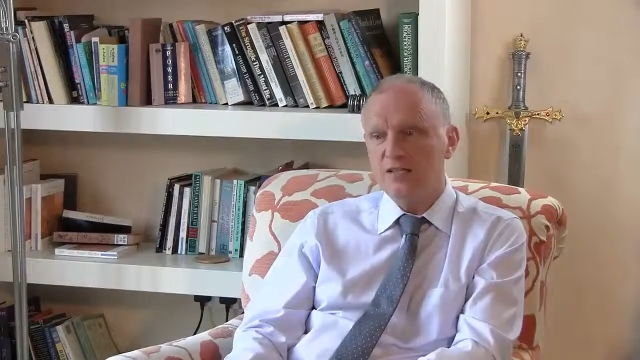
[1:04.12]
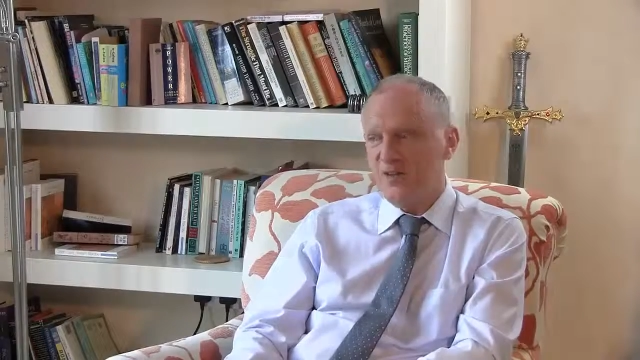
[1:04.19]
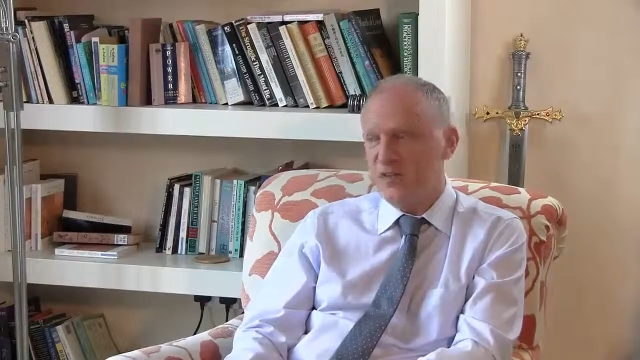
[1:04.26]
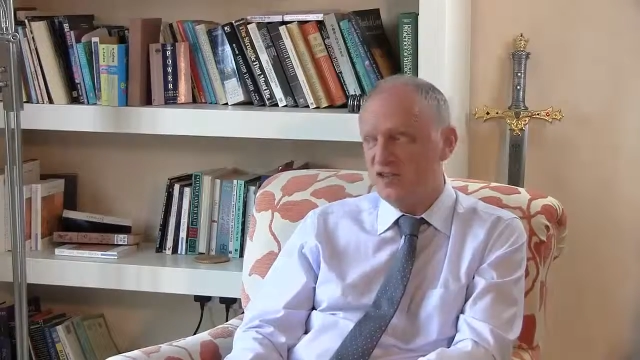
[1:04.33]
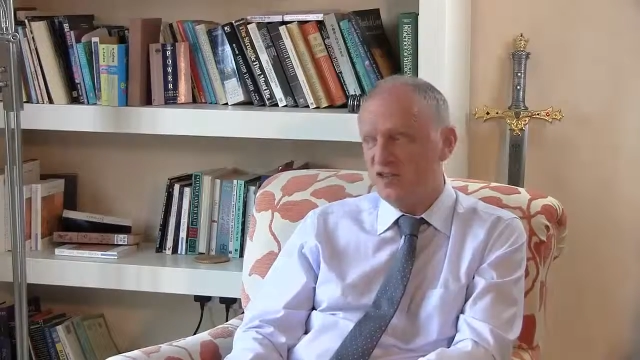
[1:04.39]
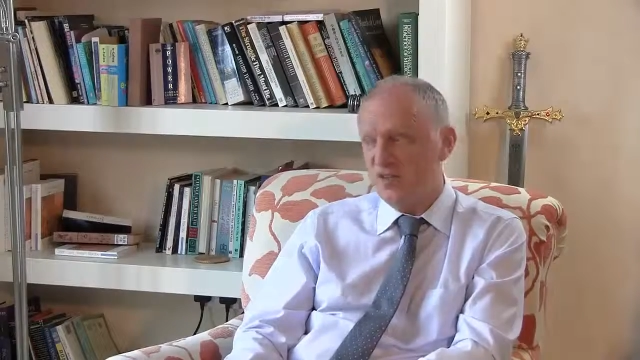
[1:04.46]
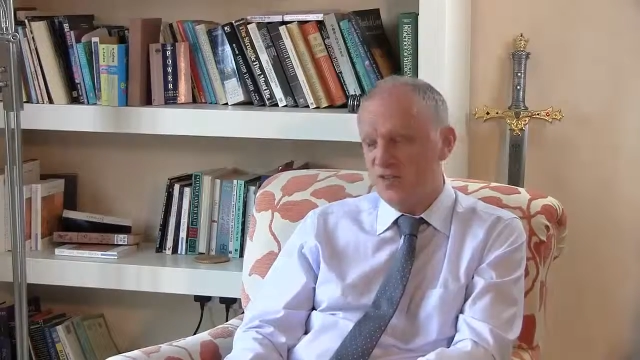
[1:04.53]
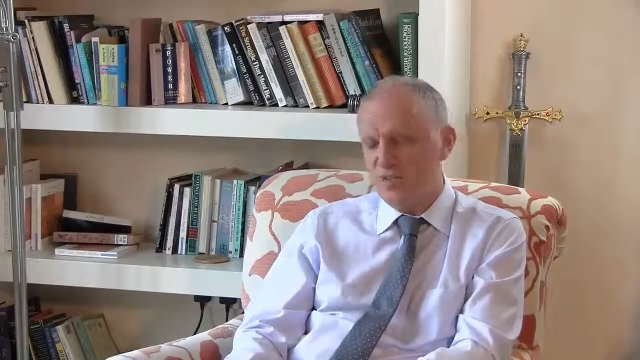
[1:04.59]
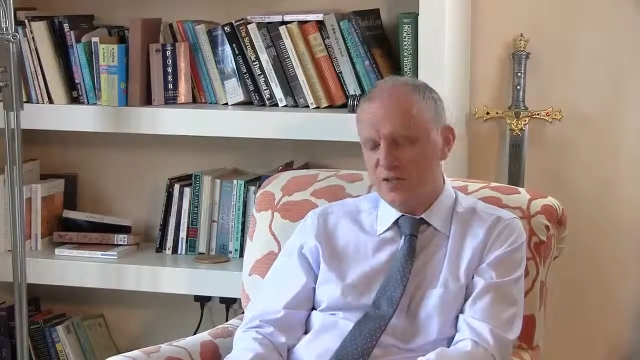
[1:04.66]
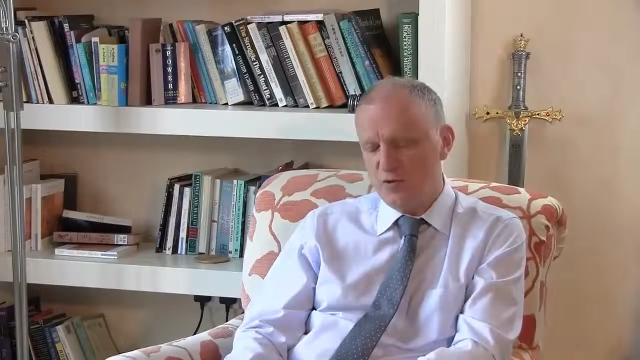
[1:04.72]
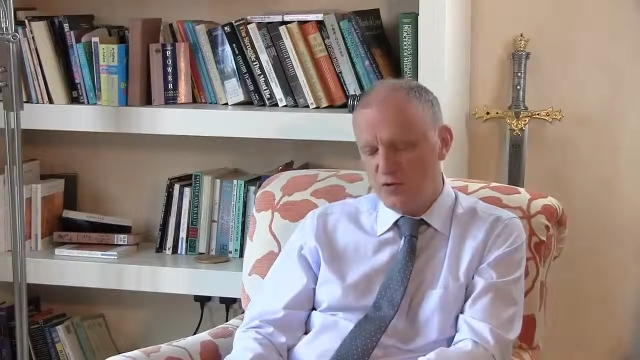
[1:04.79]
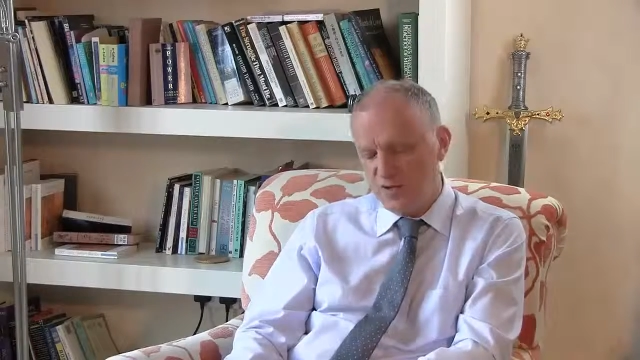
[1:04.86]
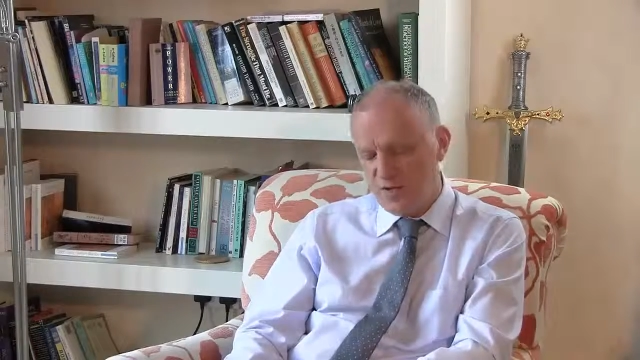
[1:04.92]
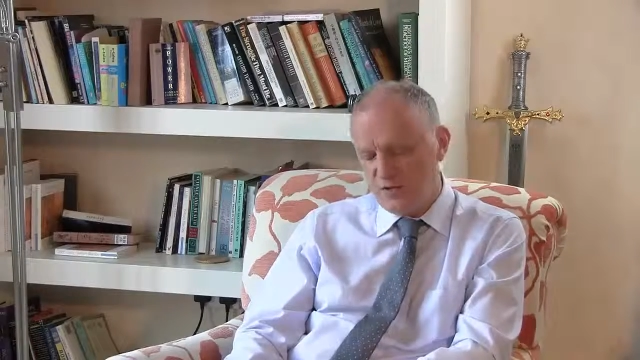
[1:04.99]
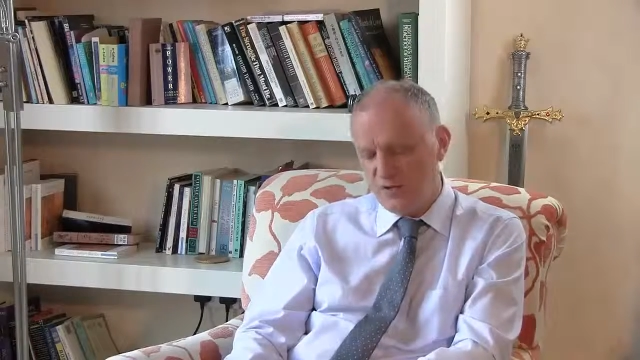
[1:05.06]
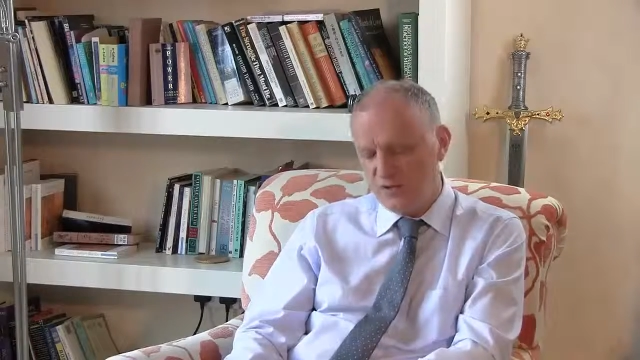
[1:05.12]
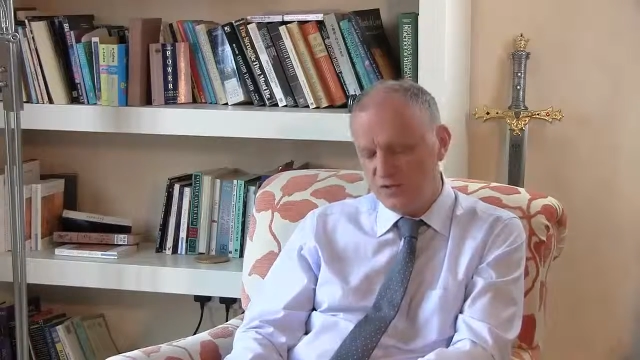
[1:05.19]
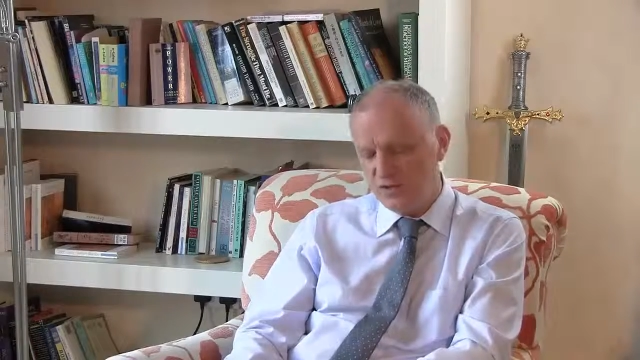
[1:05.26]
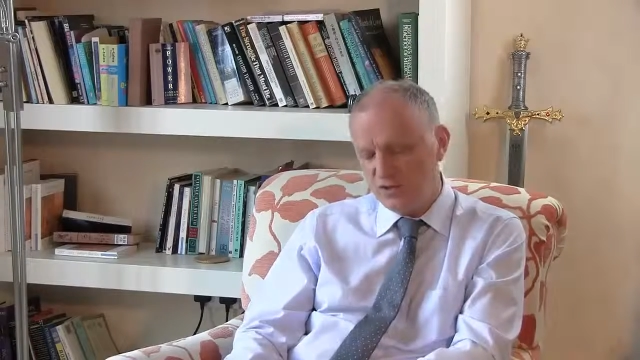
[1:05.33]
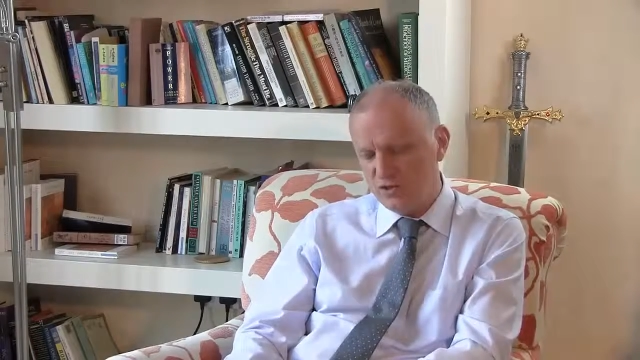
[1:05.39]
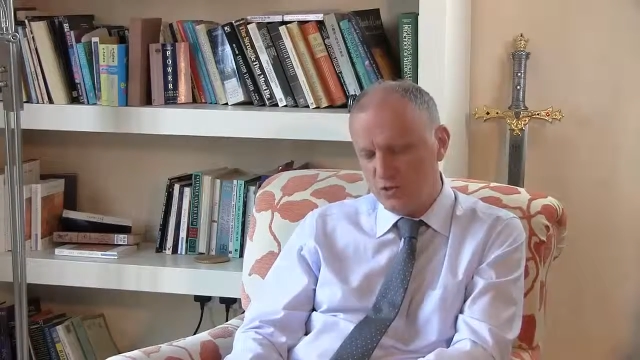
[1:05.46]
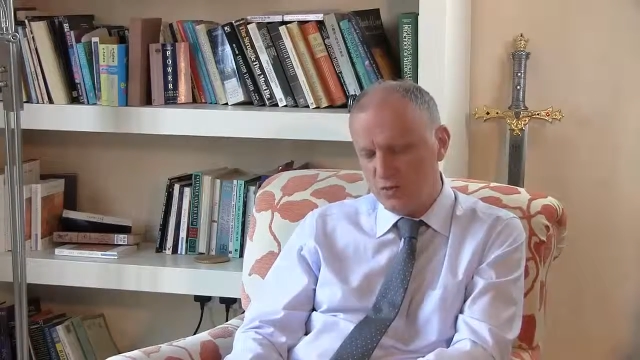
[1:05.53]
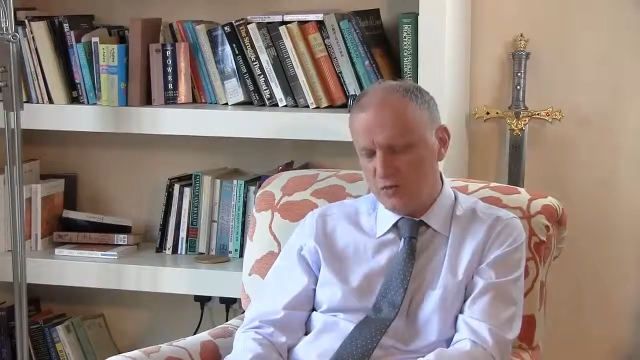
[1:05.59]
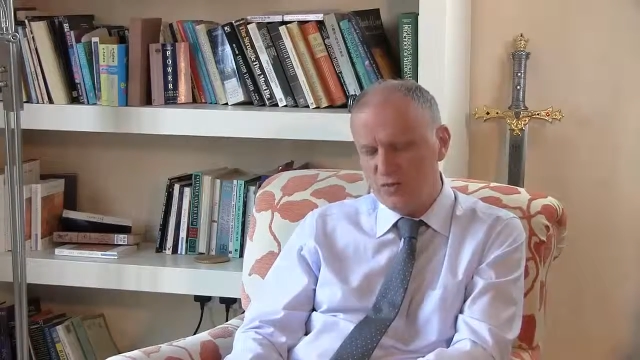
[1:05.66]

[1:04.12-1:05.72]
and let's face it, they do nothing to